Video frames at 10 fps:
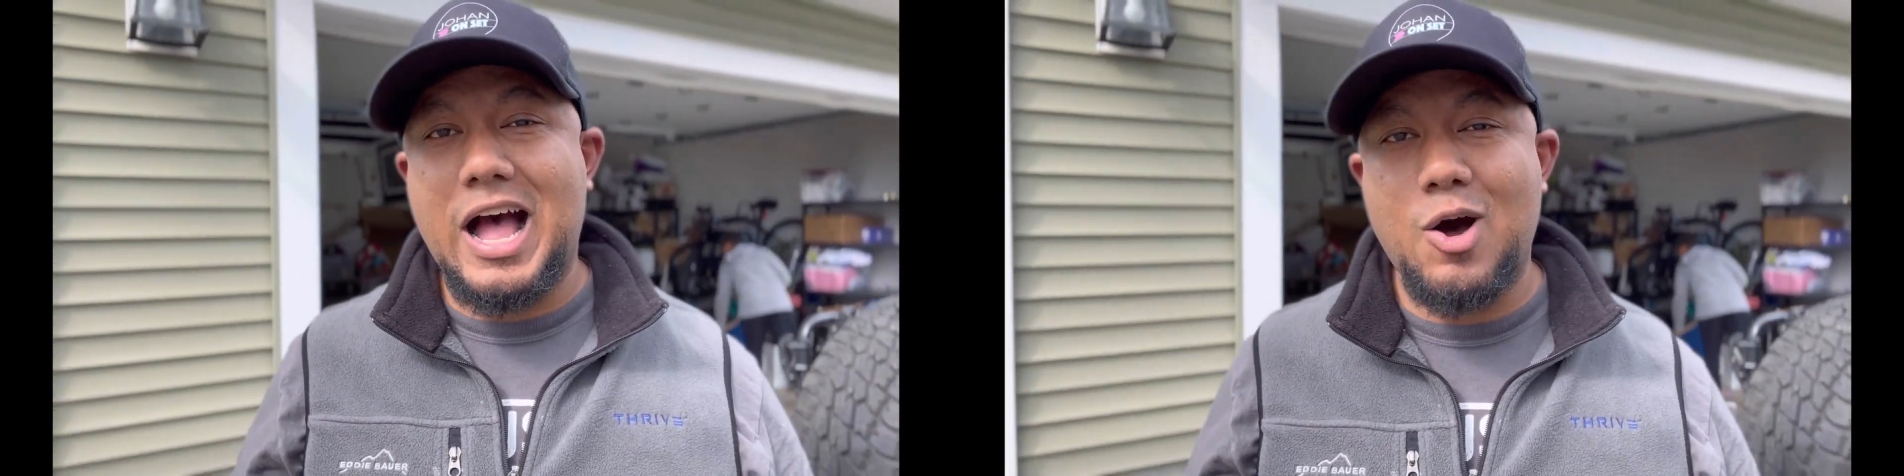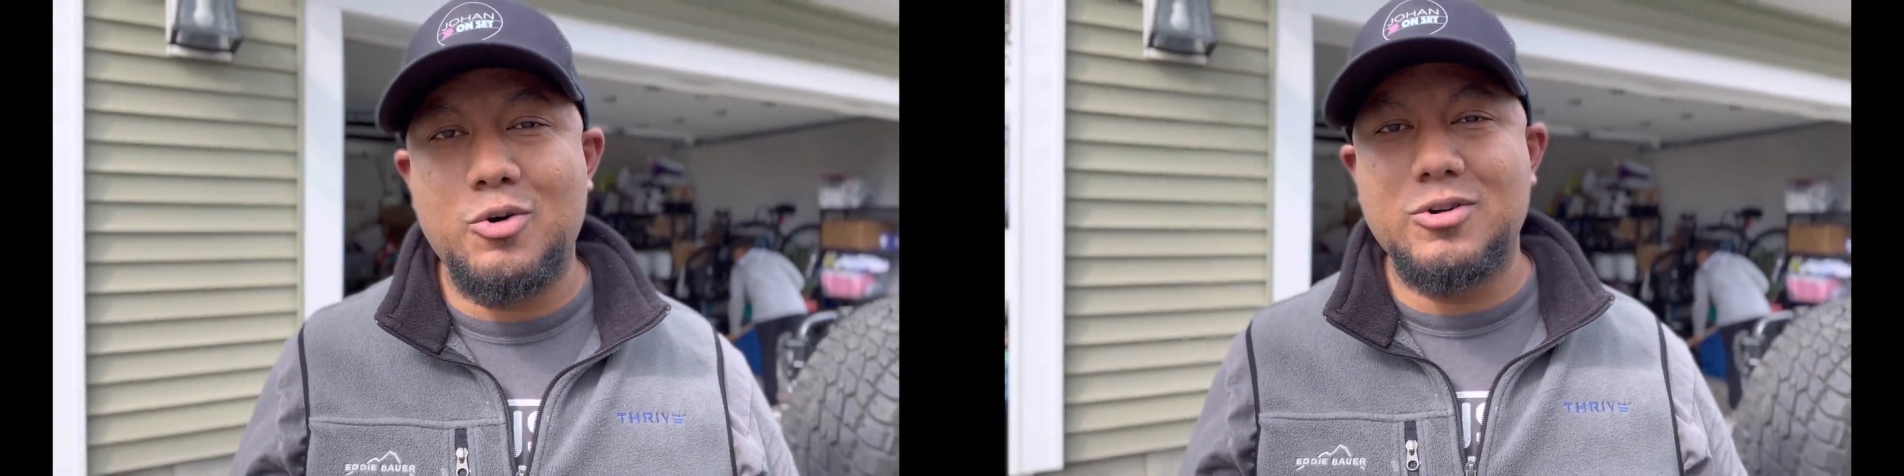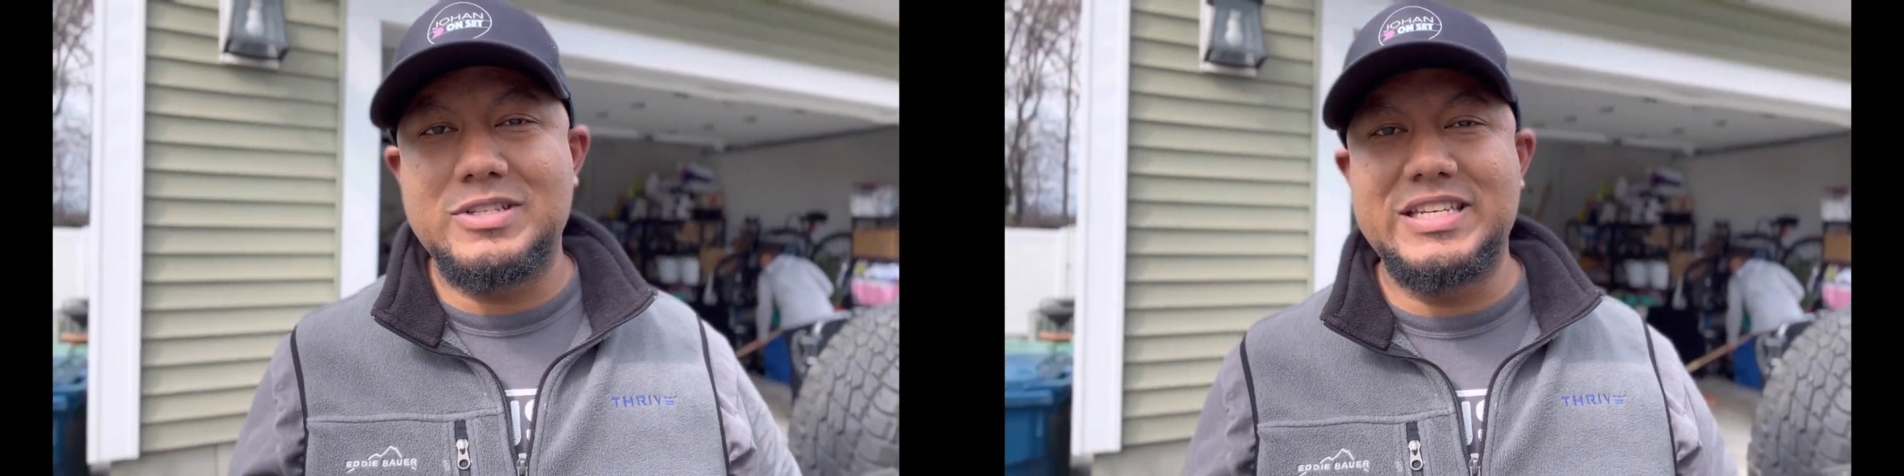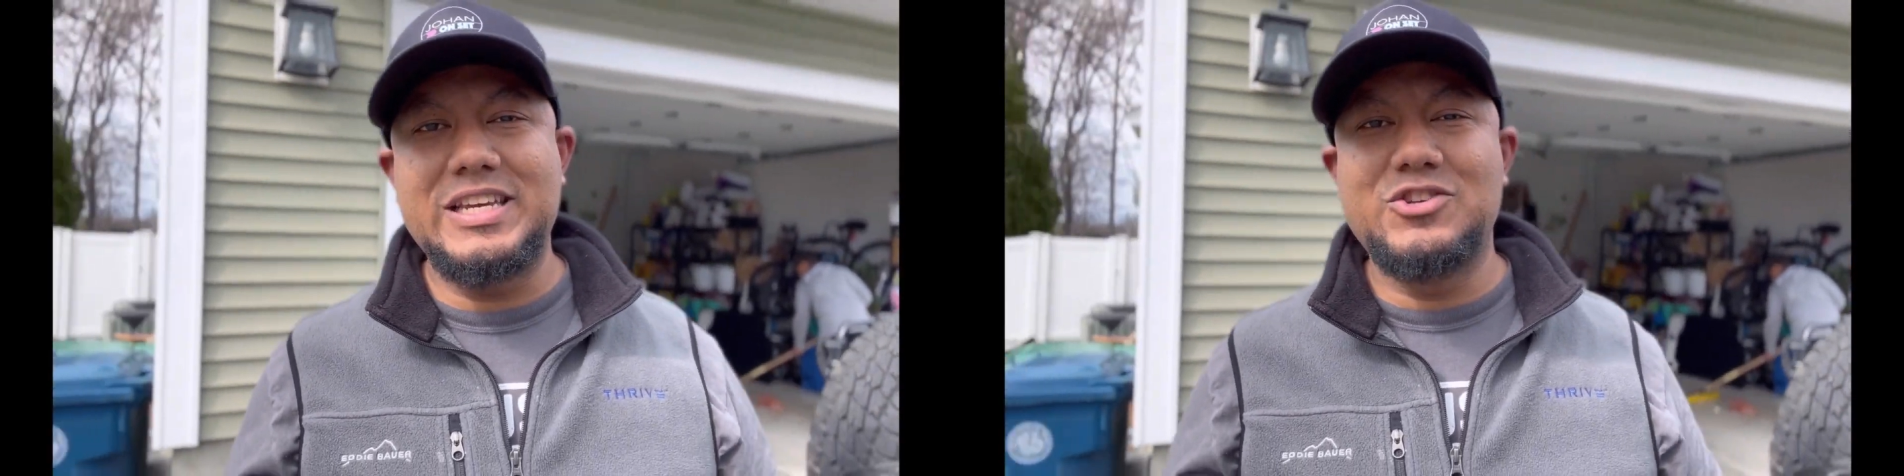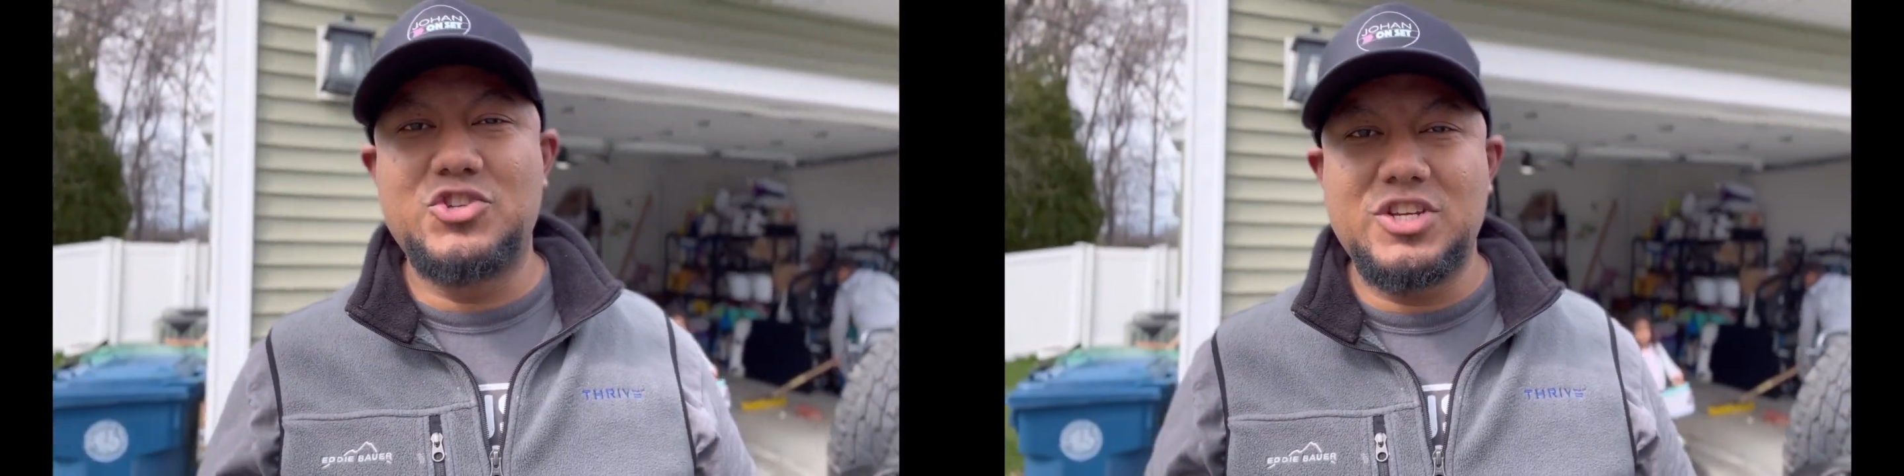Auto
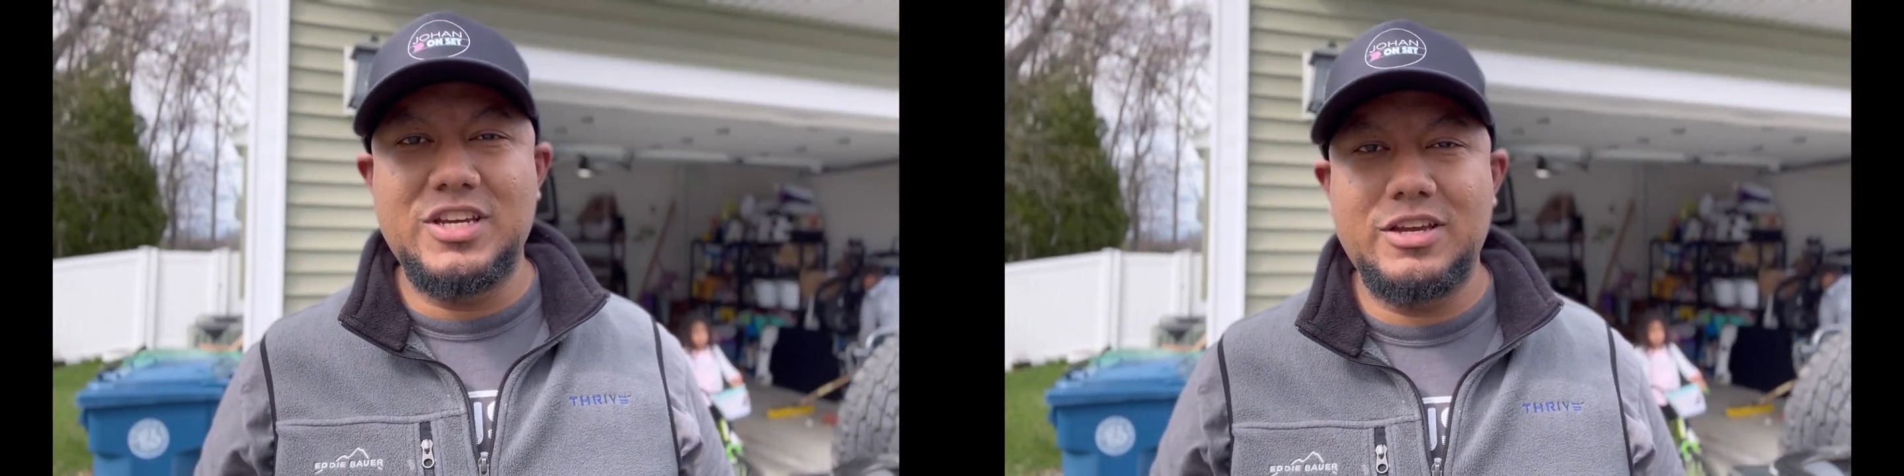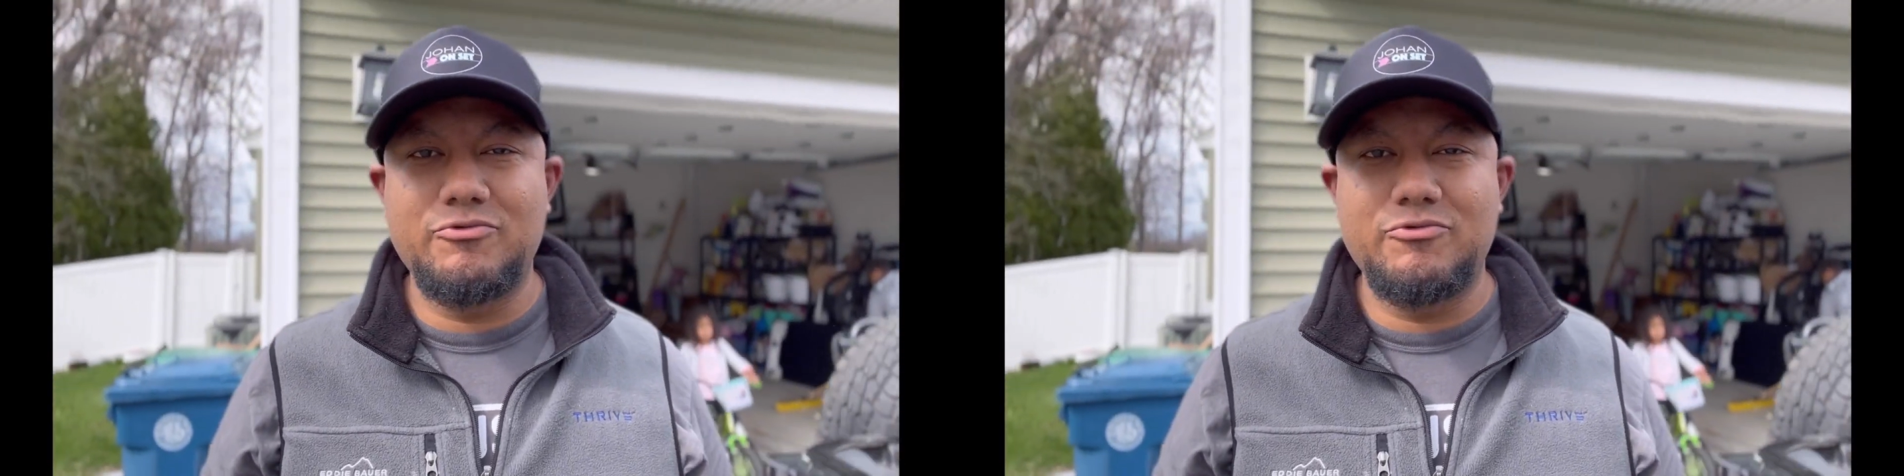T G